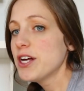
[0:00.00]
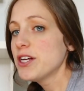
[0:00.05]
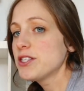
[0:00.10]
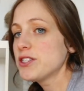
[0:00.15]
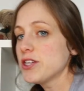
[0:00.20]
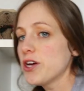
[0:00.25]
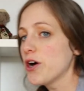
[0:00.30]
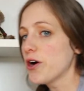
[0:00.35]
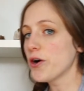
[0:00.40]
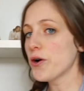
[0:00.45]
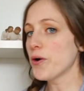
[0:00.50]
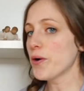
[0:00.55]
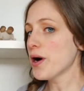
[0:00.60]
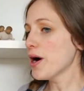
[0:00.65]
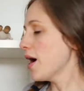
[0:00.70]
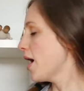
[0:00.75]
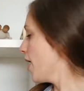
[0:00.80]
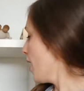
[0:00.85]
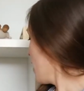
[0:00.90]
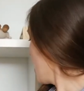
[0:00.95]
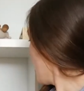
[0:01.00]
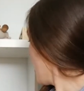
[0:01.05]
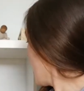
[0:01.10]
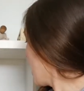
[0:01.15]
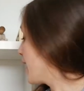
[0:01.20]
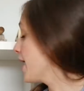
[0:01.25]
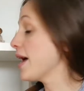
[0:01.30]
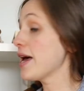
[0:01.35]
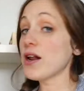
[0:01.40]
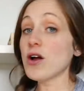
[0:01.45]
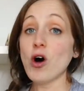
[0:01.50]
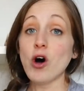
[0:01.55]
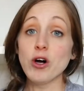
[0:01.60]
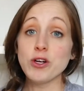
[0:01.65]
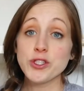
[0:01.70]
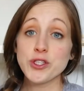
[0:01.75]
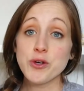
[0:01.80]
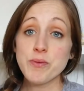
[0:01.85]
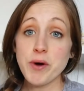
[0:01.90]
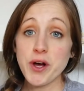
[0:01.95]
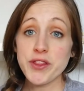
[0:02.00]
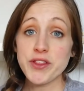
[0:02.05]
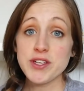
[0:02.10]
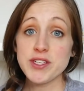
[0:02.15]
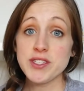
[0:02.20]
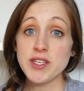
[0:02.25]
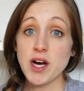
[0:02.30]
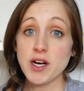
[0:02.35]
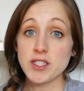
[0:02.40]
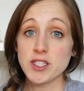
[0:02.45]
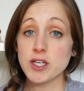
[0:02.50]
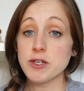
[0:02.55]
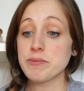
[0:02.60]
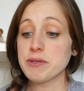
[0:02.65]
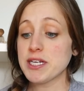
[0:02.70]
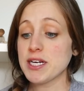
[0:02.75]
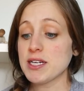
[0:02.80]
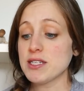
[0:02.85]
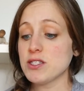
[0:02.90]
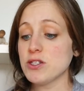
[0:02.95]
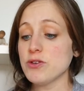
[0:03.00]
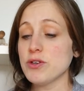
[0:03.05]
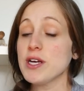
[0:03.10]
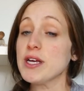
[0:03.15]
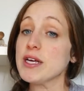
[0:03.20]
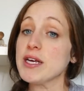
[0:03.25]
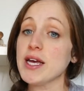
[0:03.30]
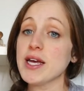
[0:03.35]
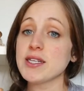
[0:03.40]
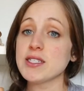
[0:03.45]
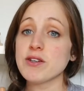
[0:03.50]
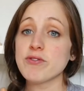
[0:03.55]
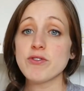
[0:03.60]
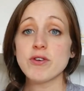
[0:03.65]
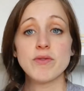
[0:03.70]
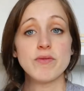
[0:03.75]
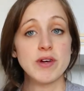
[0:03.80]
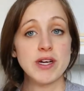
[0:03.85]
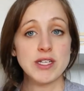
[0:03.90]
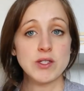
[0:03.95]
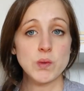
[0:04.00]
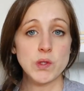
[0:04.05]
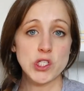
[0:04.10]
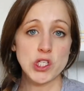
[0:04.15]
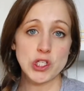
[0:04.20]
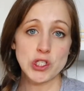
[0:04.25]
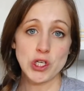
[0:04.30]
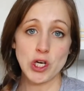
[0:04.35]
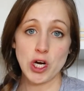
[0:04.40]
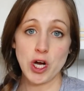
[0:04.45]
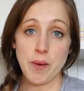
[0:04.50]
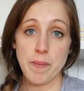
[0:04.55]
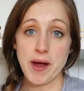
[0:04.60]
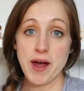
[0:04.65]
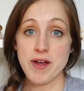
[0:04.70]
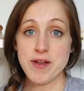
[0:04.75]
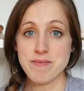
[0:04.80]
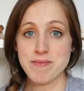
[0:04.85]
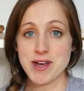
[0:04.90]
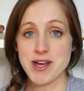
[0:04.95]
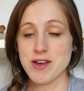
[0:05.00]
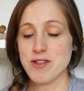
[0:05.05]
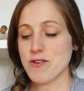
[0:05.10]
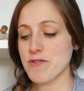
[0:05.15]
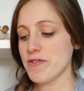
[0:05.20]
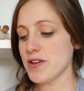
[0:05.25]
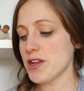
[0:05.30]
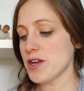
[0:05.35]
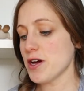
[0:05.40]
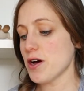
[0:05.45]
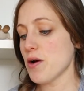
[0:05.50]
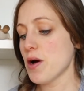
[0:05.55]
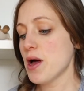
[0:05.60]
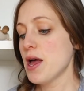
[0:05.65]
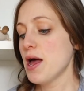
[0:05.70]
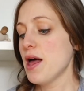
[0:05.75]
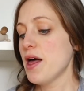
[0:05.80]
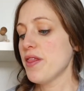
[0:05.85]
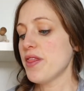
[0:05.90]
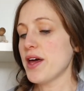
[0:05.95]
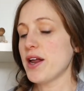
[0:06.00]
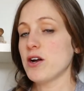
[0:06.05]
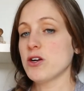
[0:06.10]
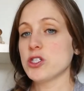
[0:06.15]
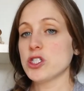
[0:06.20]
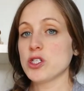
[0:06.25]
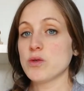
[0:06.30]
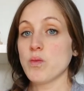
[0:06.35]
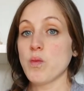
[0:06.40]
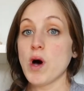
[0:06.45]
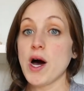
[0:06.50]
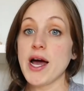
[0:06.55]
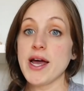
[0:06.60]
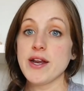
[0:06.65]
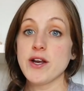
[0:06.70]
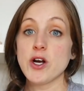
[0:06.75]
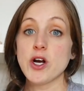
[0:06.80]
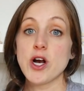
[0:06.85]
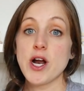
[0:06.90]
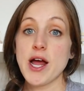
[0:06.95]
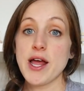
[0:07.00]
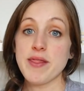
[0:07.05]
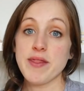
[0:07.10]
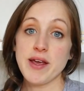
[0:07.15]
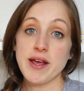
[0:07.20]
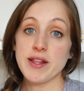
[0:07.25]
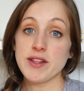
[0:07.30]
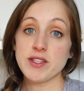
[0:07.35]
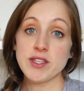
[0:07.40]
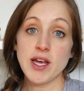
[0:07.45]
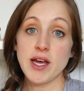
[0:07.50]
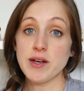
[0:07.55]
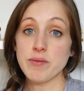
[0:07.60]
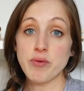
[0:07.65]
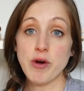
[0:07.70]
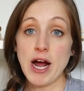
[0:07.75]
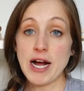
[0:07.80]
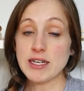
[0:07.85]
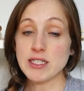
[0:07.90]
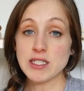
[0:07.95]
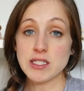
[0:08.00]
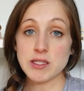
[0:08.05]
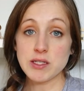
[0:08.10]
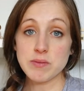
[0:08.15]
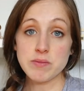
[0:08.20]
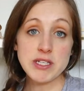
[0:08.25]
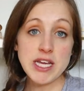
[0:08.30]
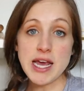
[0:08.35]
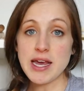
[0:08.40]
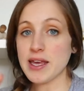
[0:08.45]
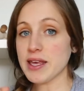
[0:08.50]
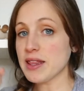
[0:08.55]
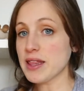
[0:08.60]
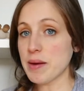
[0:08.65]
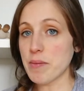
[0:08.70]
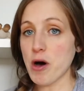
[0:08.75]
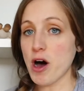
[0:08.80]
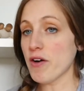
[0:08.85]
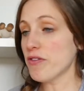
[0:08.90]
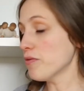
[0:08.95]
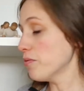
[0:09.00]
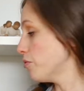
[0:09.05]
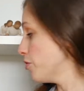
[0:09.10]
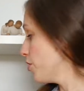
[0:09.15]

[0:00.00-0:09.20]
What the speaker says: So I had also bought this younger because you can get different rings, which I'll talk about in my other video, that are just wider and they can practice taking them off and